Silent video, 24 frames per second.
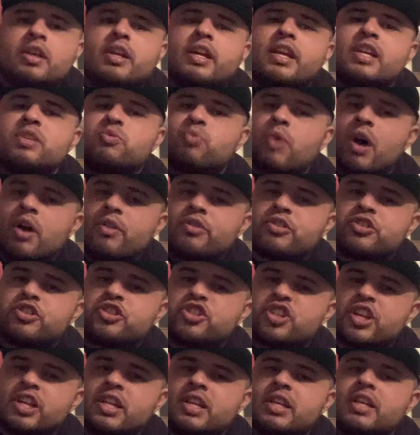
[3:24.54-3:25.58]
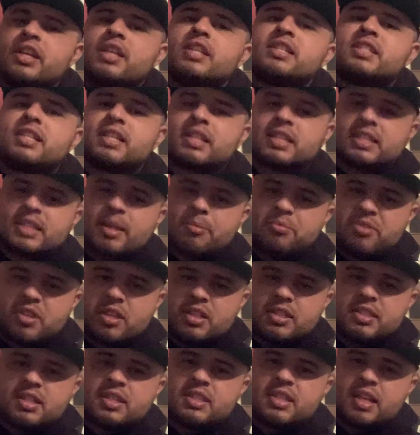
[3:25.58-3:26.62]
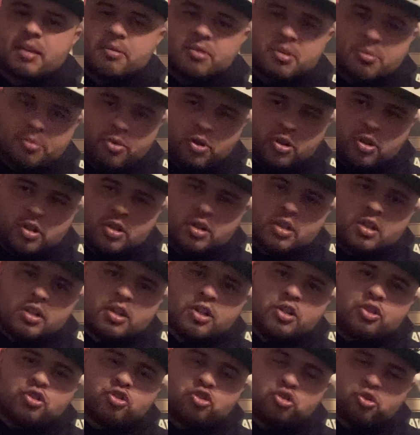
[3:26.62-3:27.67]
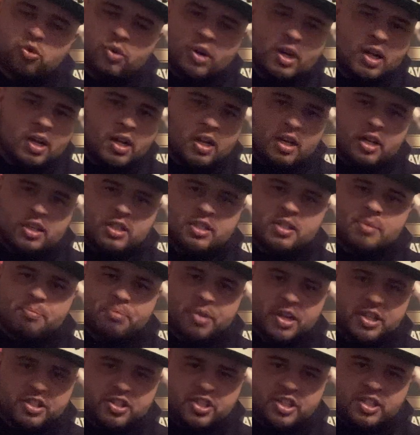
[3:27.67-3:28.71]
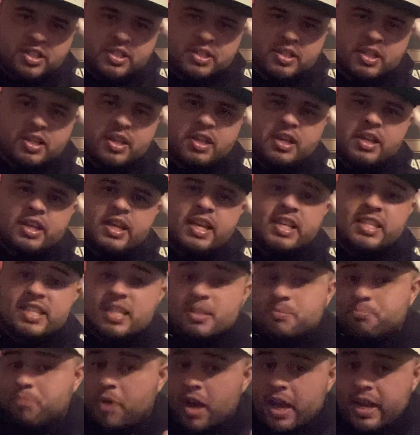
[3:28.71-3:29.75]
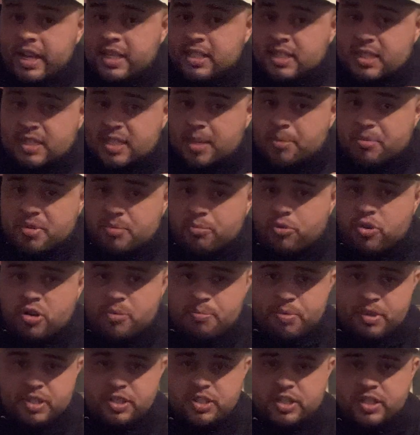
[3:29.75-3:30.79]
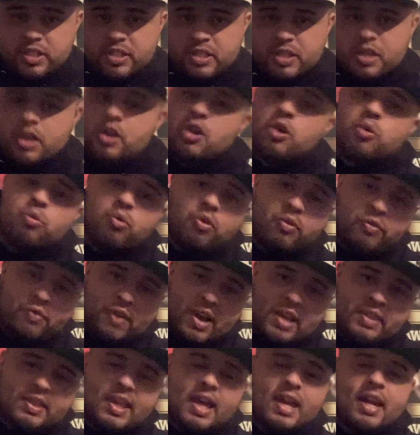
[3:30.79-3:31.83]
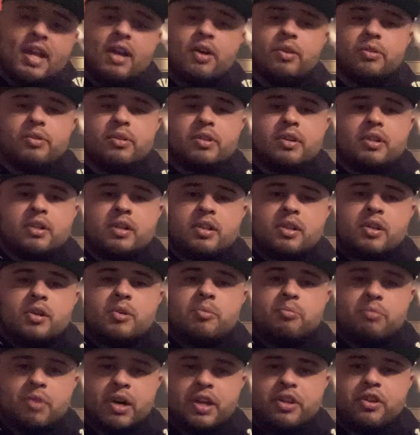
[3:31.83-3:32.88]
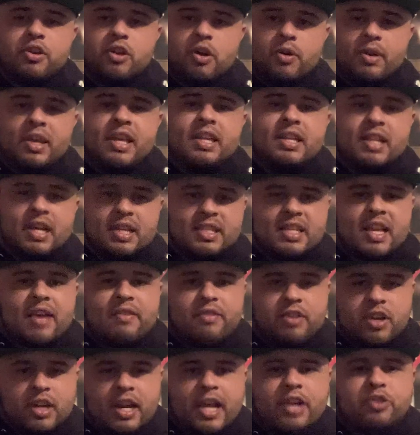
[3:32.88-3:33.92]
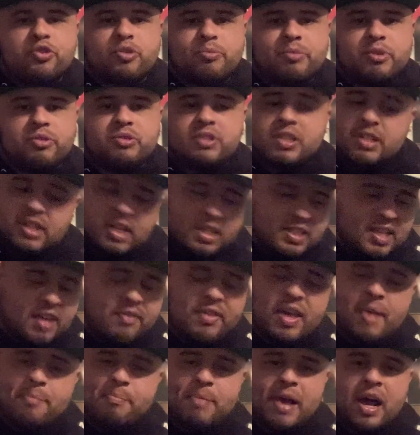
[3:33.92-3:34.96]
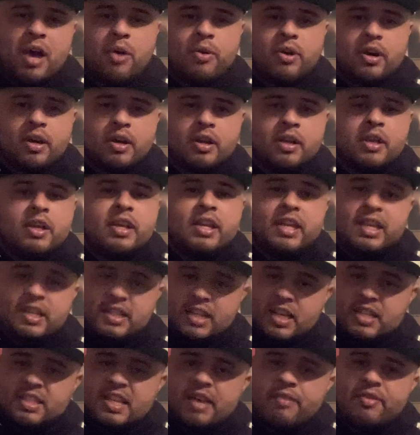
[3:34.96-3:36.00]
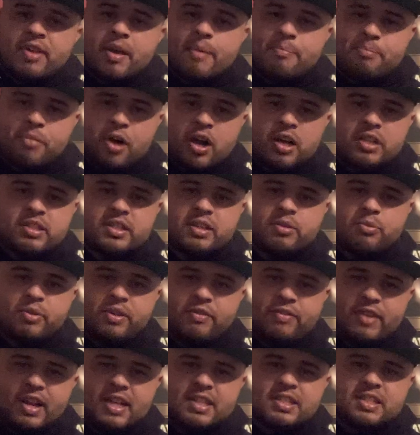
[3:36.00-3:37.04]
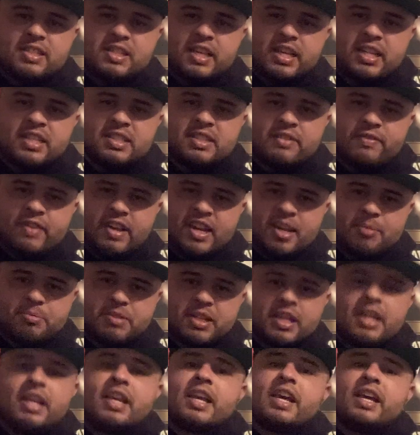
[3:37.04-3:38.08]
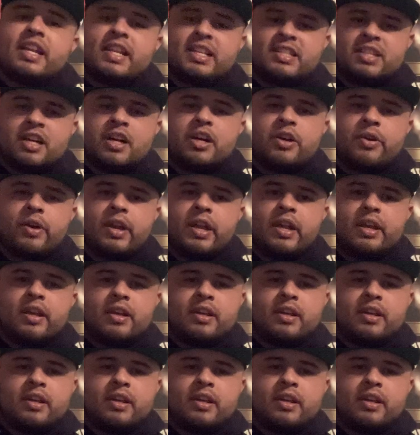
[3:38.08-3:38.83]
is Wilder's chin susceptible to punches? Is his body susceptible to punches? We'll find that out. But, he does have good attributes. He does have that power. He does have that boxing reflexes that he's developed, and he's hungry.